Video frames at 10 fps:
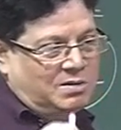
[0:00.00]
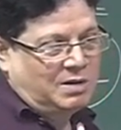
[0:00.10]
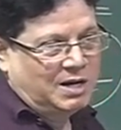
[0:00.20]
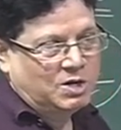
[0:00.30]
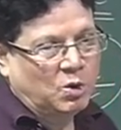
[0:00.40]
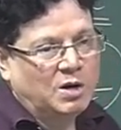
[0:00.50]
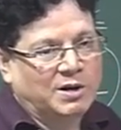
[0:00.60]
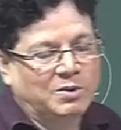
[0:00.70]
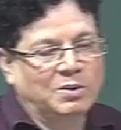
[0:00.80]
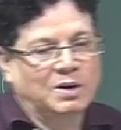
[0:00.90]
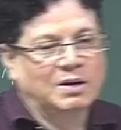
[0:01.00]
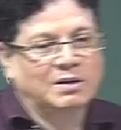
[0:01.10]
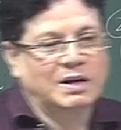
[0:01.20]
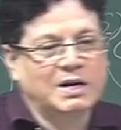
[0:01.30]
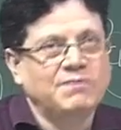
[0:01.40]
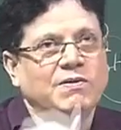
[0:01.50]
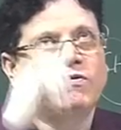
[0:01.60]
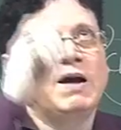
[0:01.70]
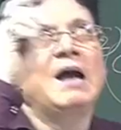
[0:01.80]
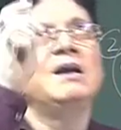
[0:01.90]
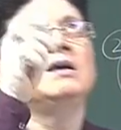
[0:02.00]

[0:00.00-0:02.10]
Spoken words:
I told you that if a fan